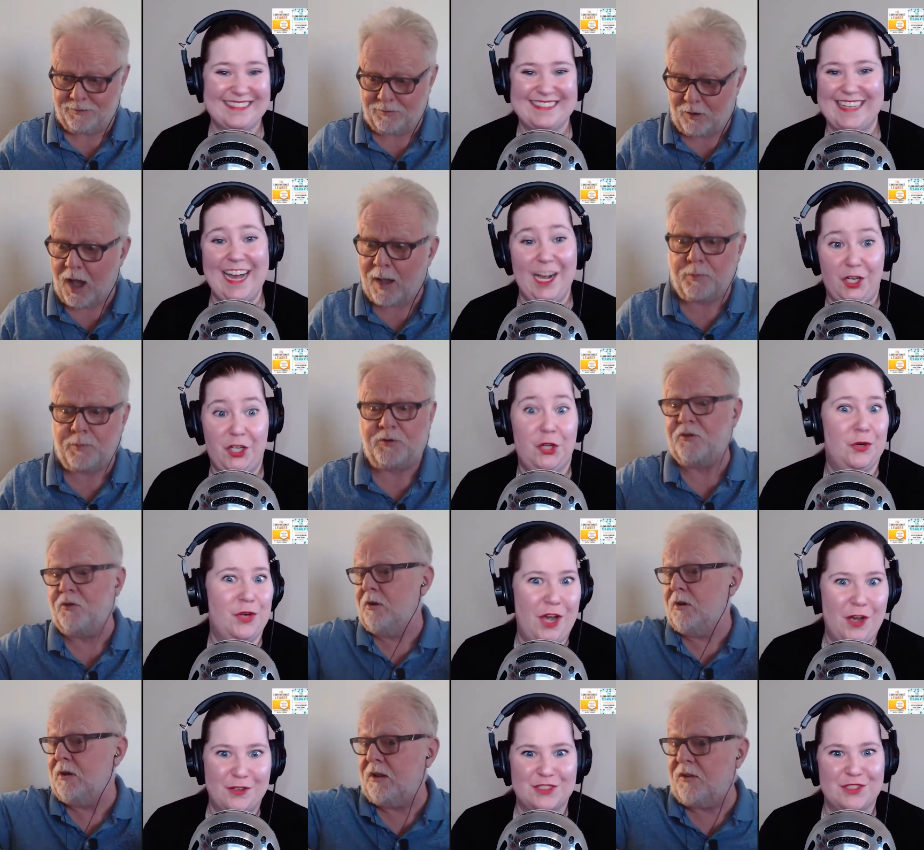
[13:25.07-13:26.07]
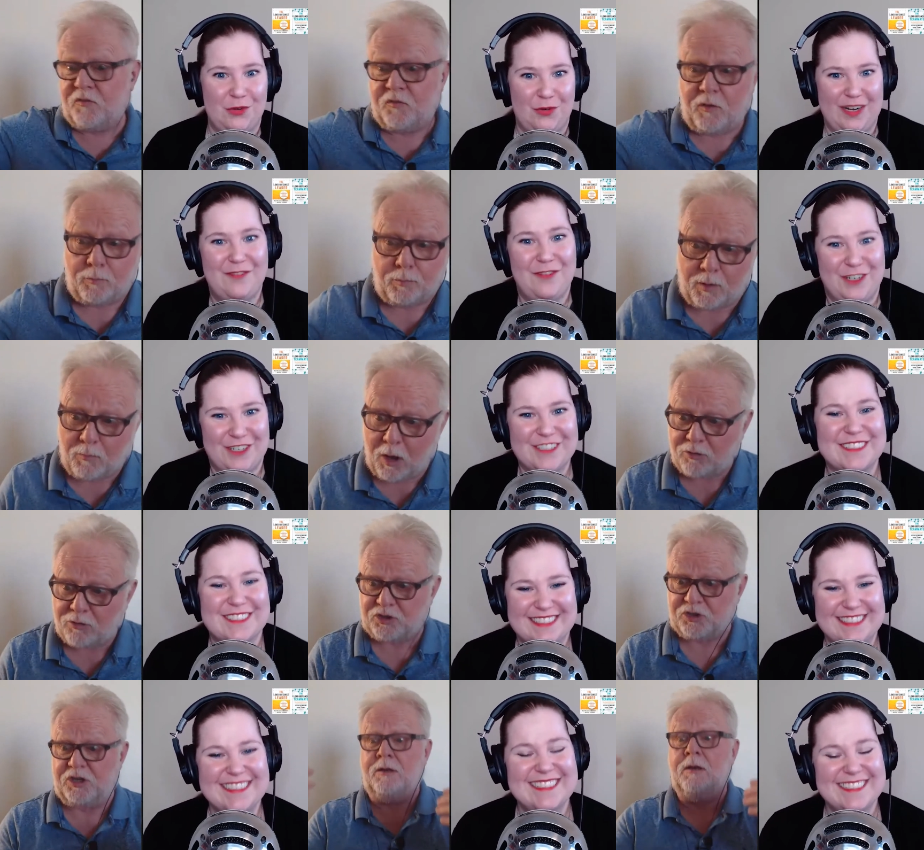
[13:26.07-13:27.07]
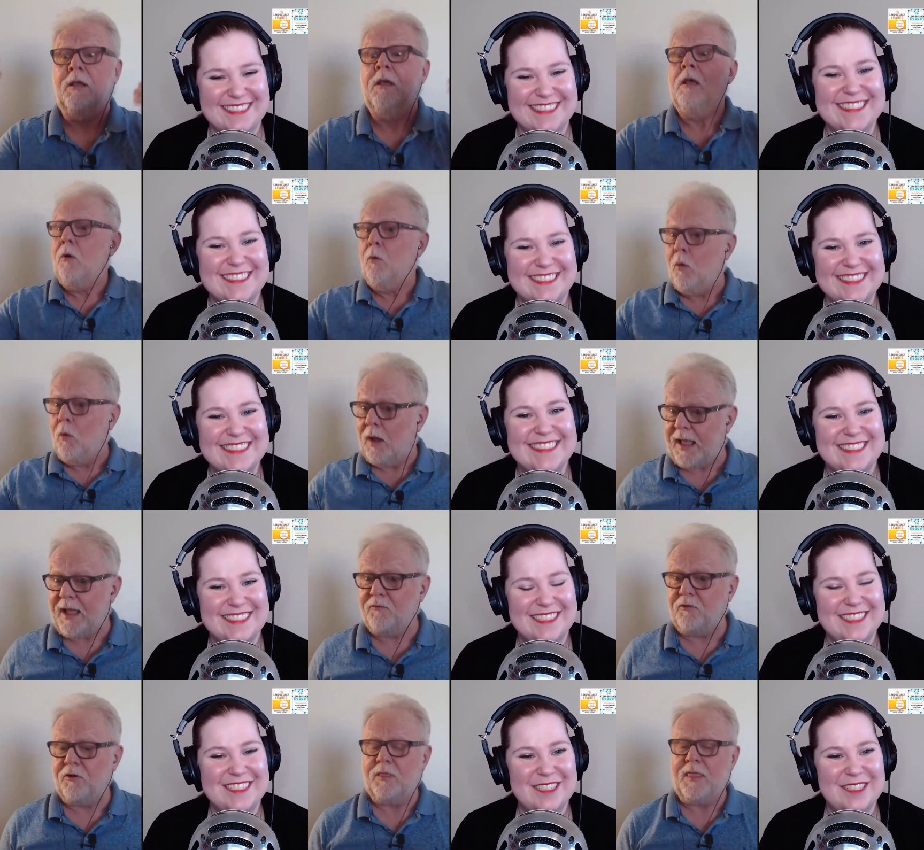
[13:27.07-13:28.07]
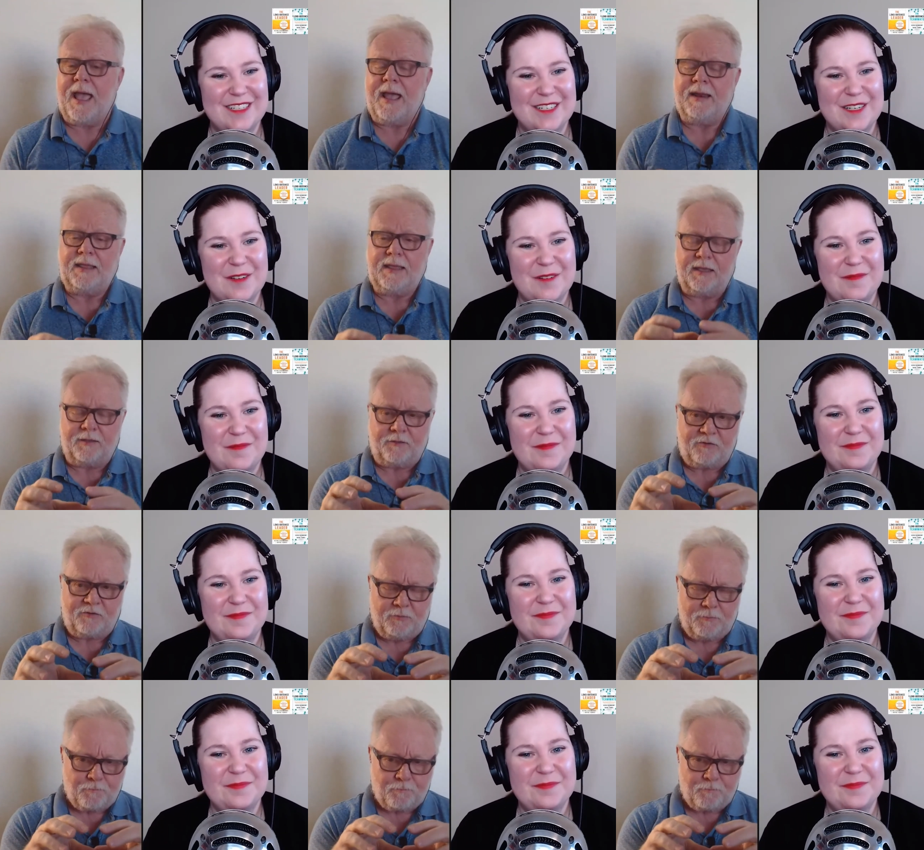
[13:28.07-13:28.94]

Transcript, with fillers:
Speaker 1: Yeah, opportunities or for whatever. Promotion, whatever that is.